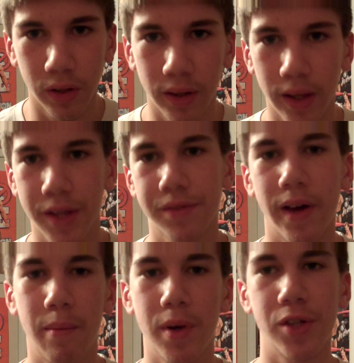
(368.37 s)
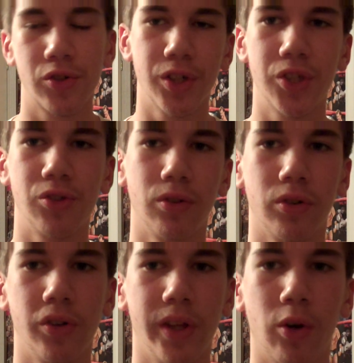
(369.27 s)
literally the last five minutes. Christian
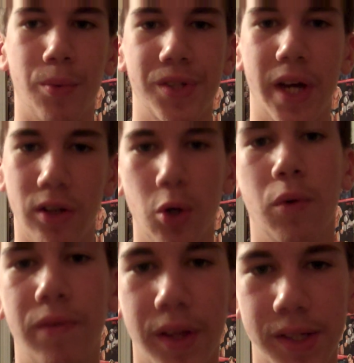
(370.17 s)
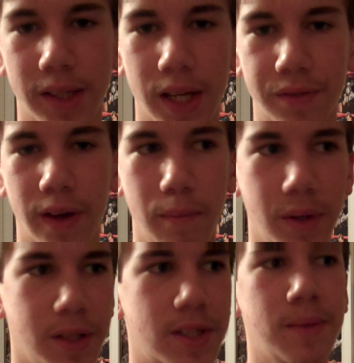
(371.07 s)
literally almost had no offense the last five
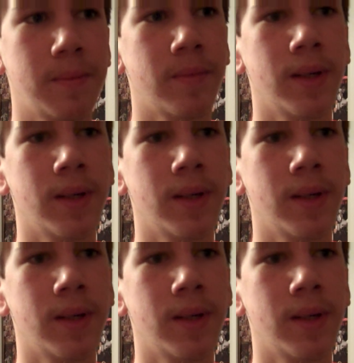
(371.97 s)
minutes.